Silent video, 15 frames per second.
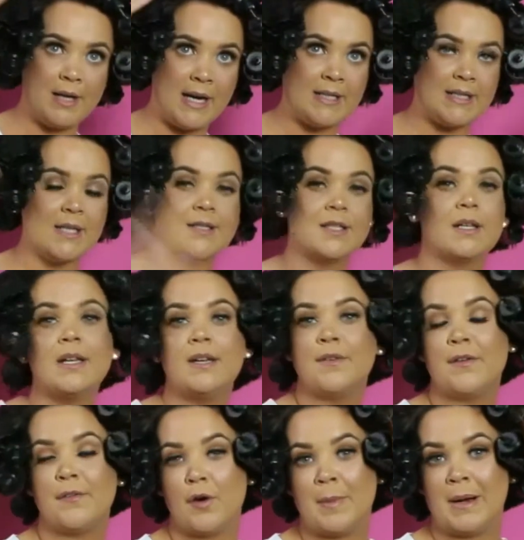I tend to leave
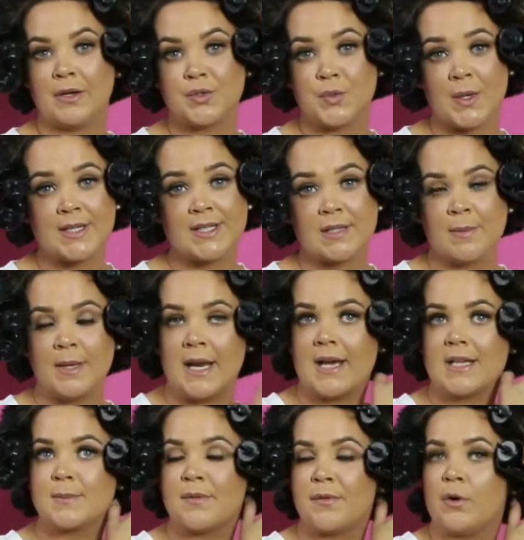it for about 20
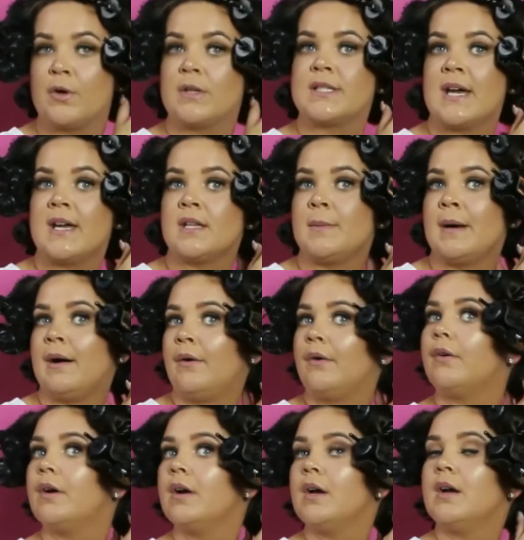minutes before I take them out,
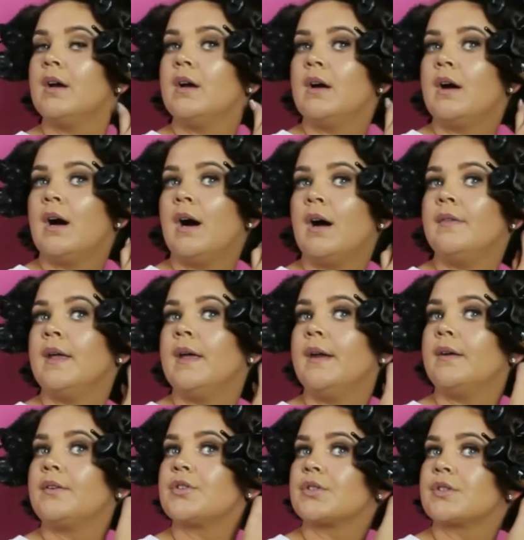and
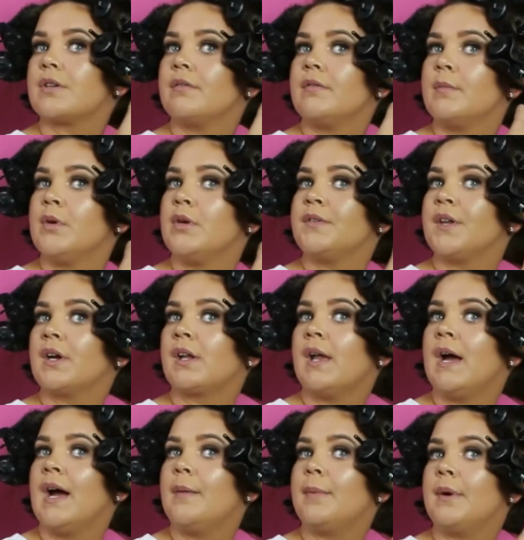then just remove the
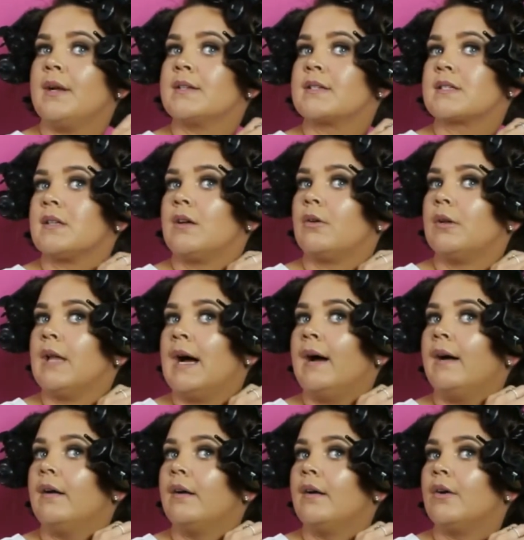clip and
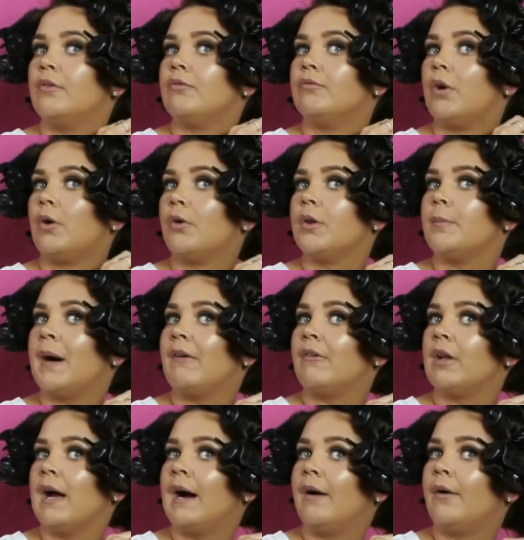slowly roll the
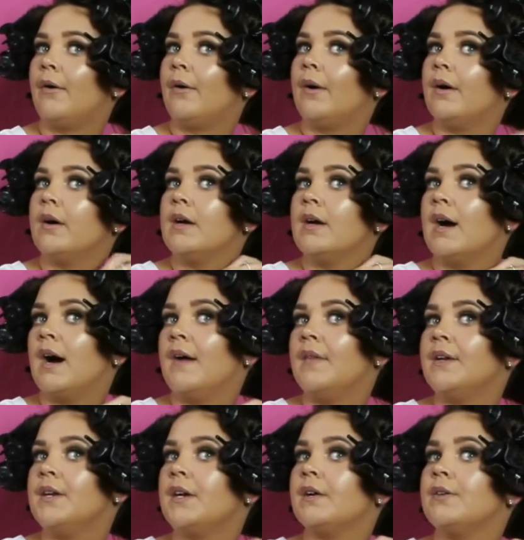barrel out, and
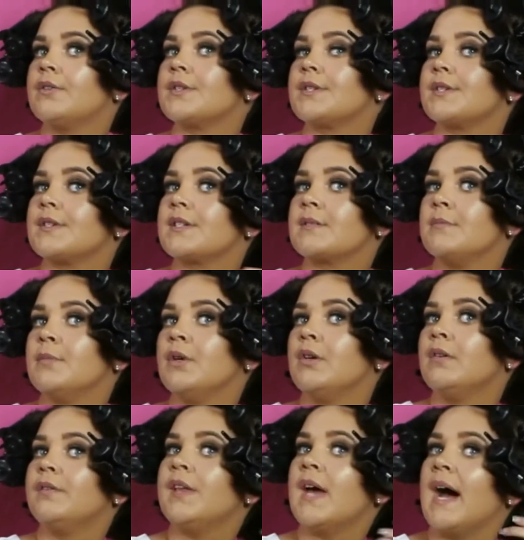then you can just
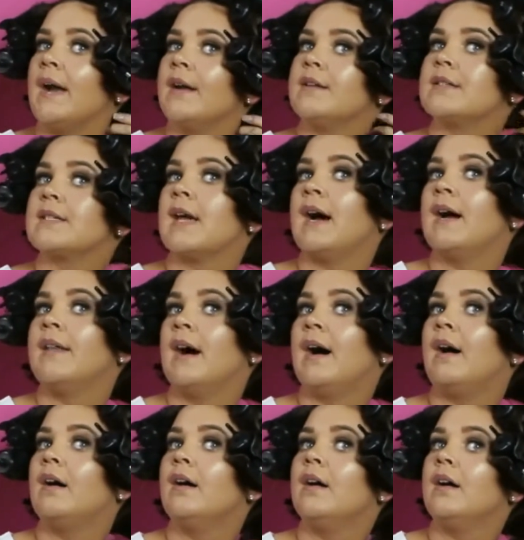smooth the ends like
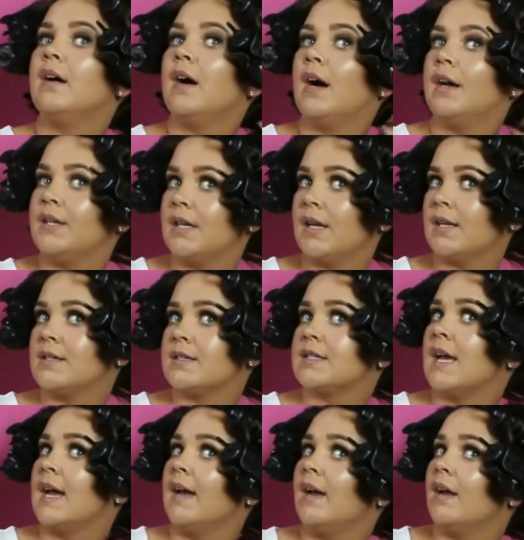that, and you can
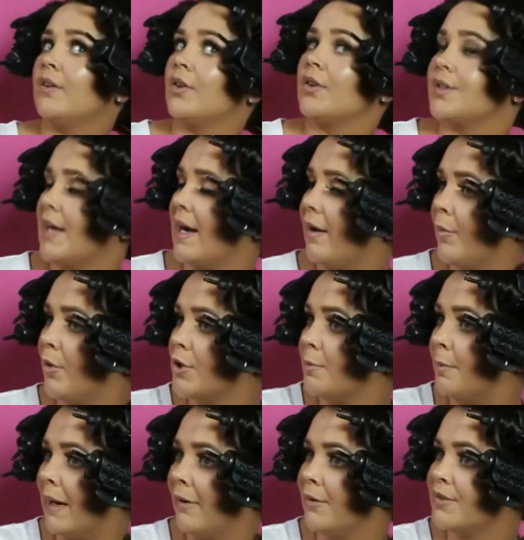see just how much
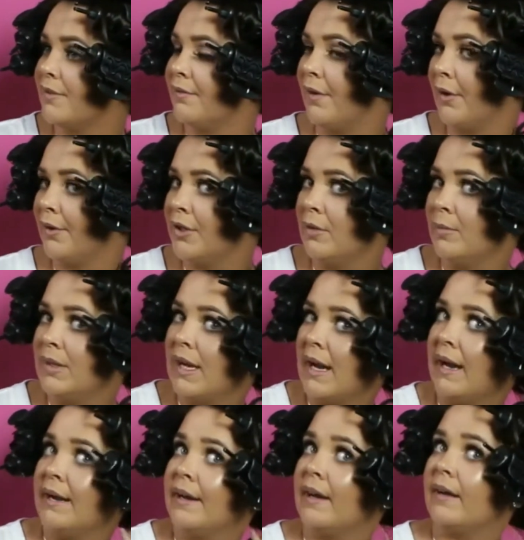bounce and volume you
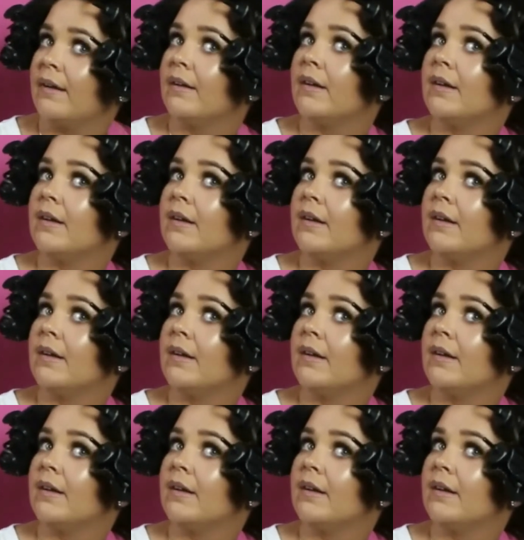get in it.